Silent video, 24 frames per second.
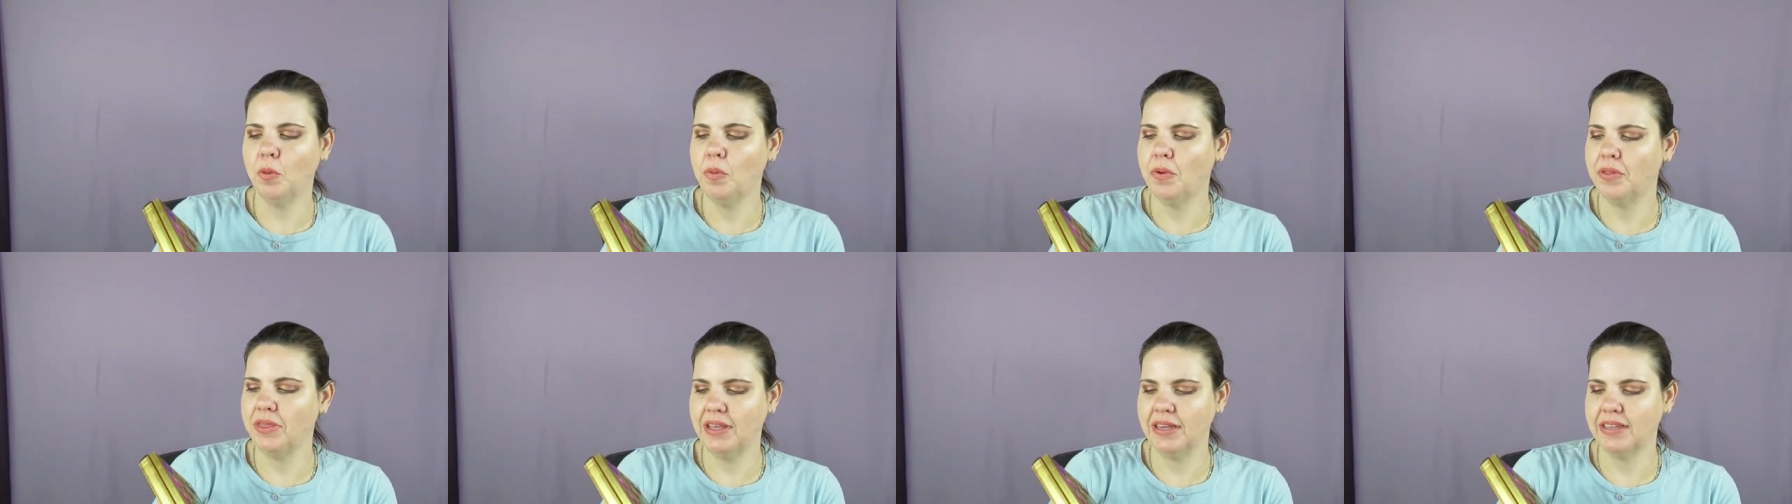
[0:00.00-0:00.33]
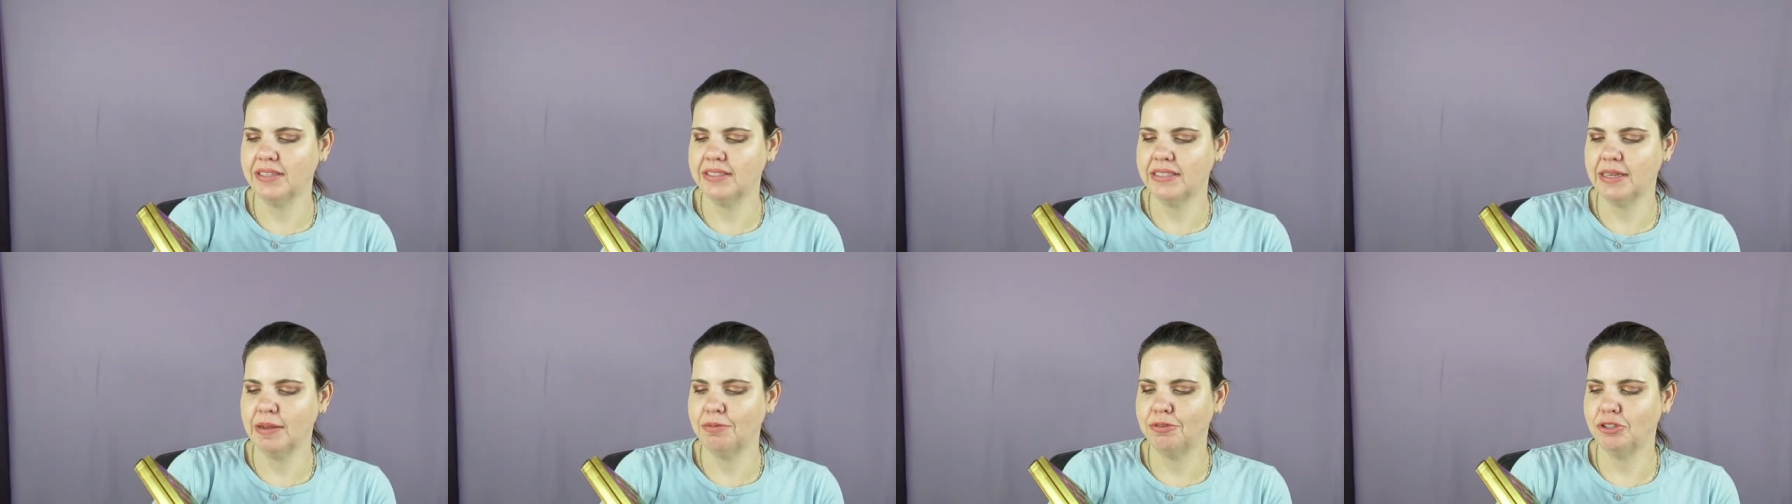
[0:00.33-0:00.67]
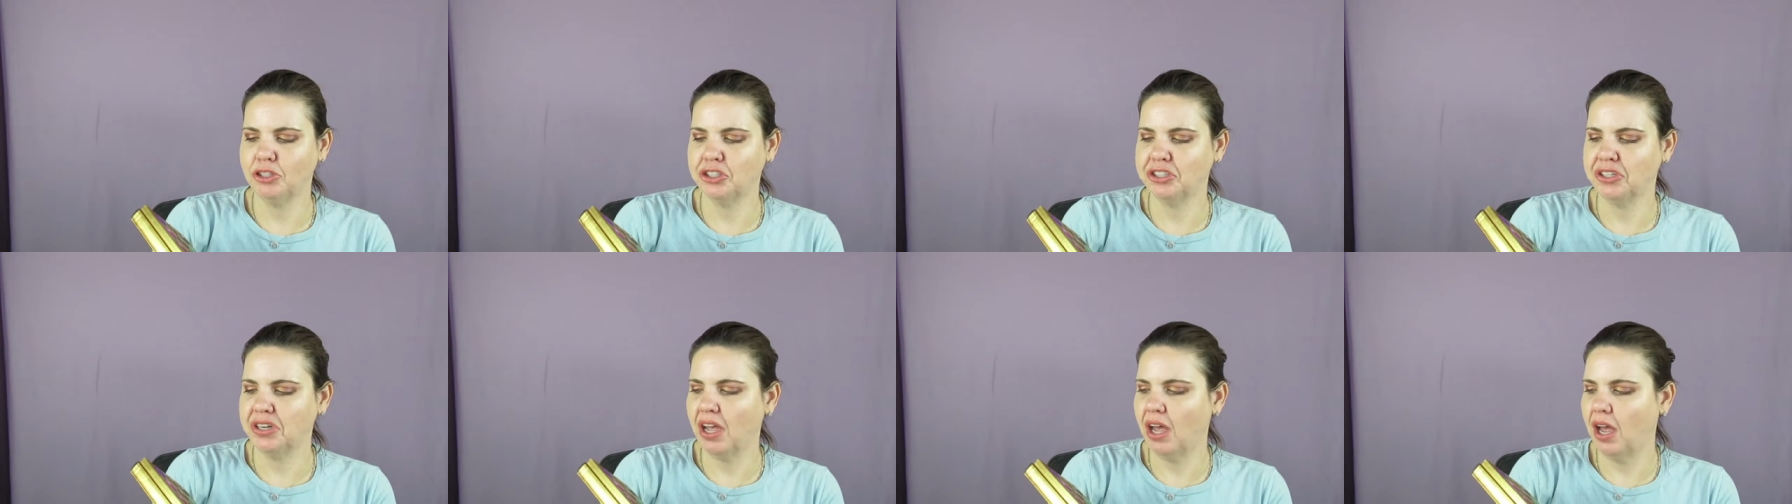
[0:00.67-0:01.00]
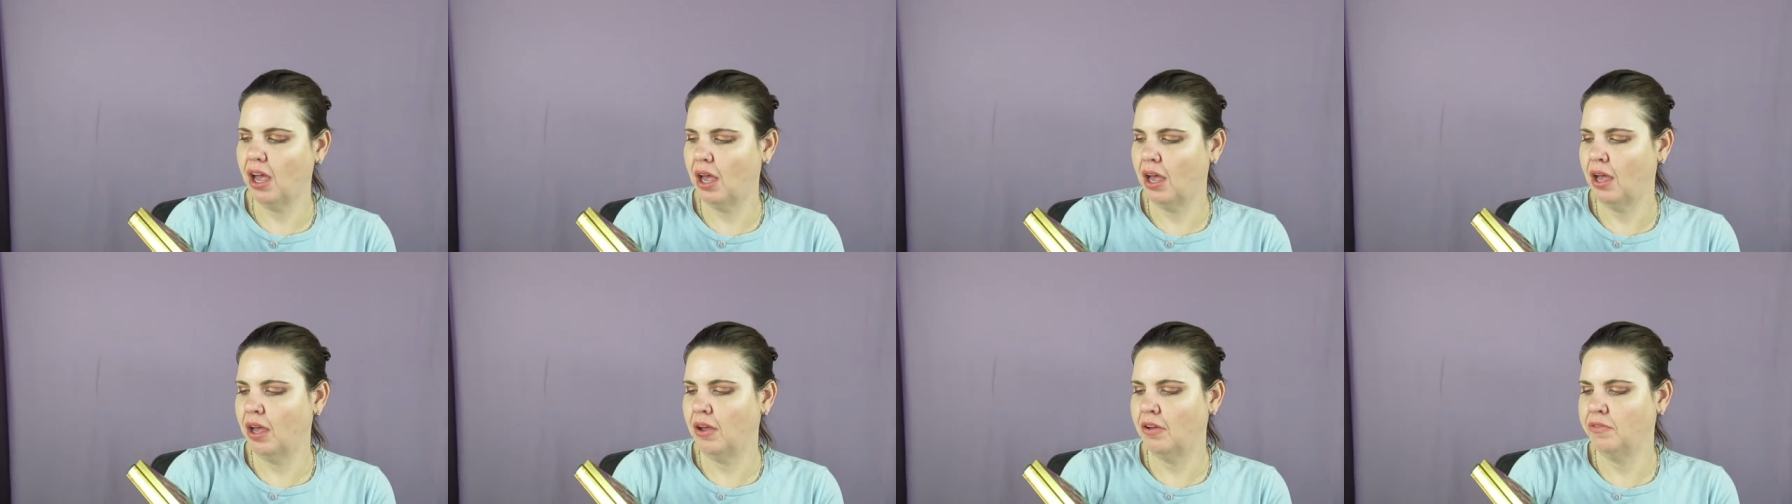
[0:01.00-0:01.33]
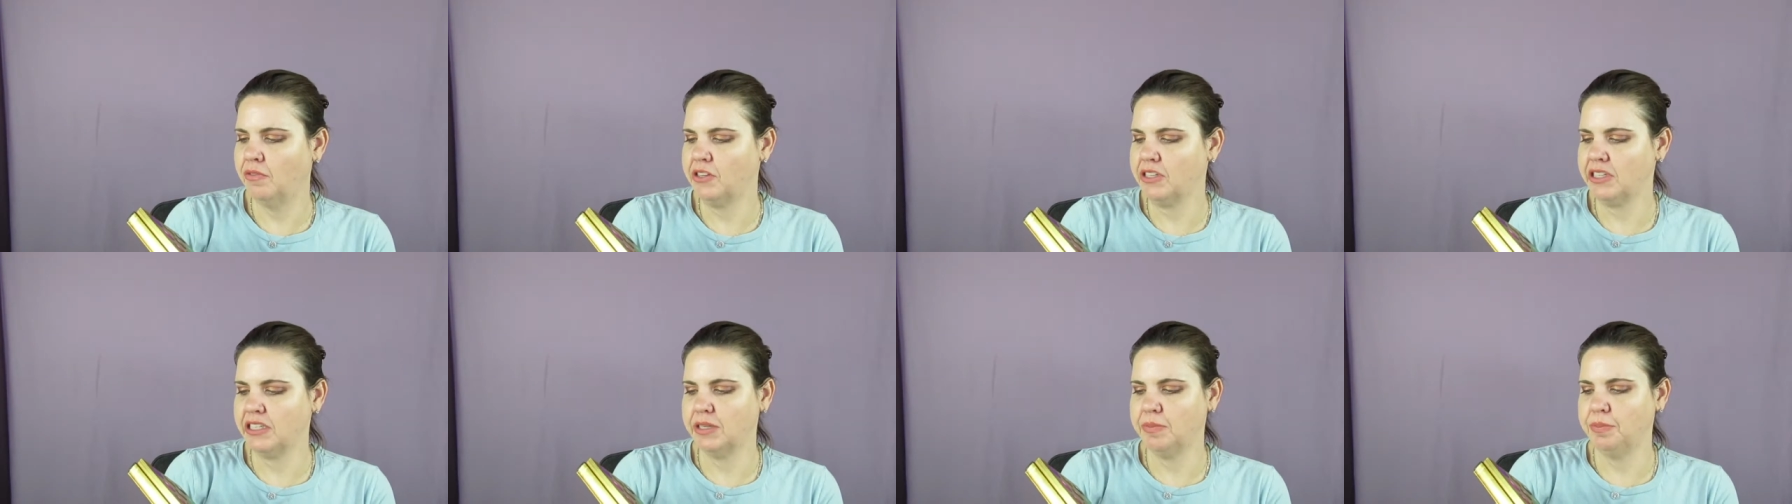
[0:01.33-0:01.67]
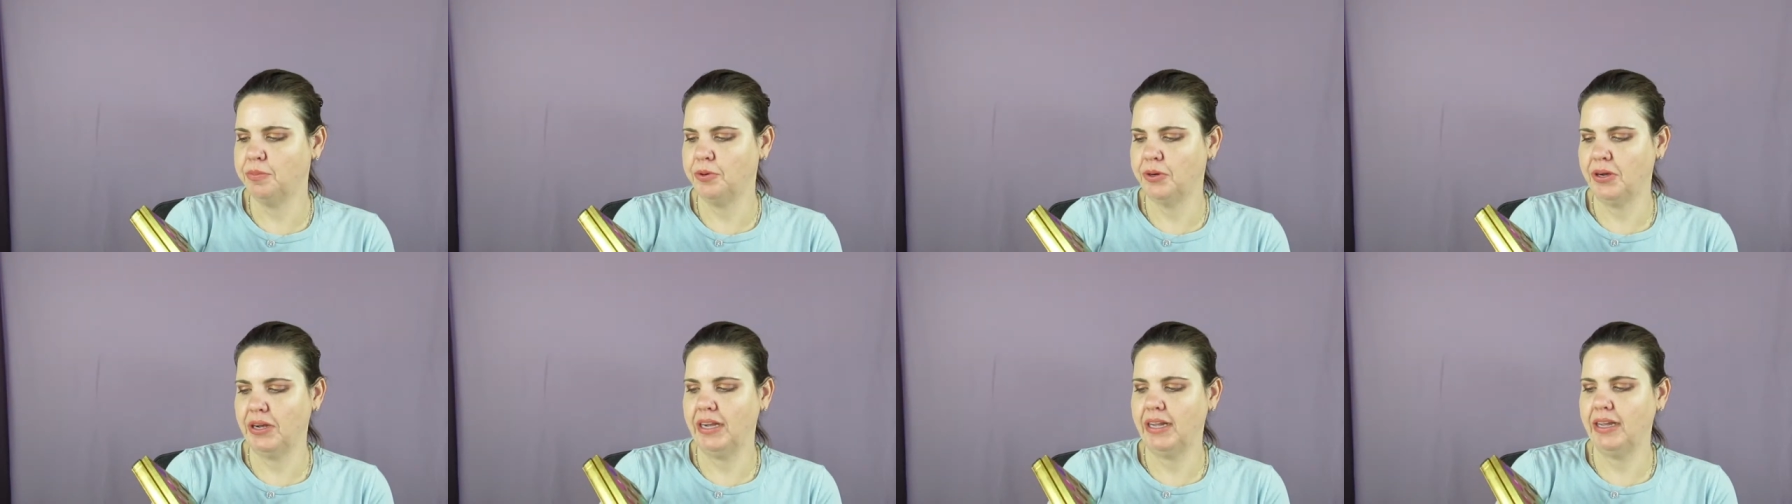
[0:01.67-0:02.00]
with the exception of
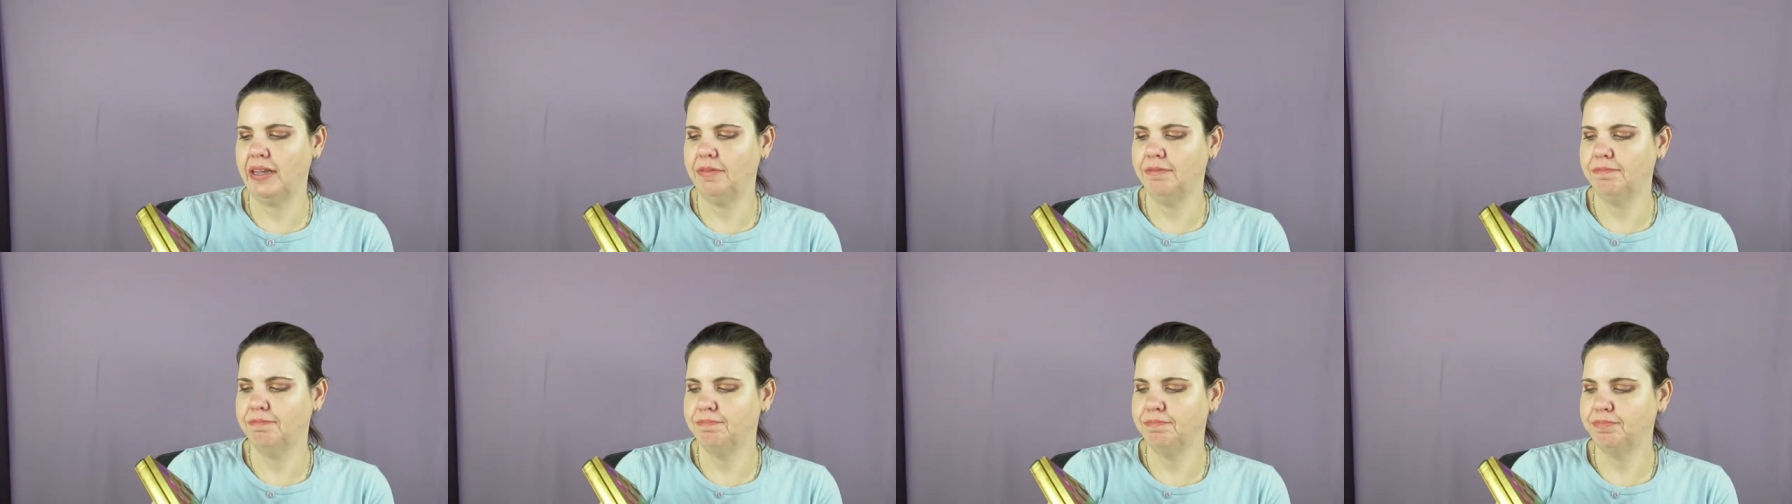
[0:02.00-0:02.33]
Sabrina.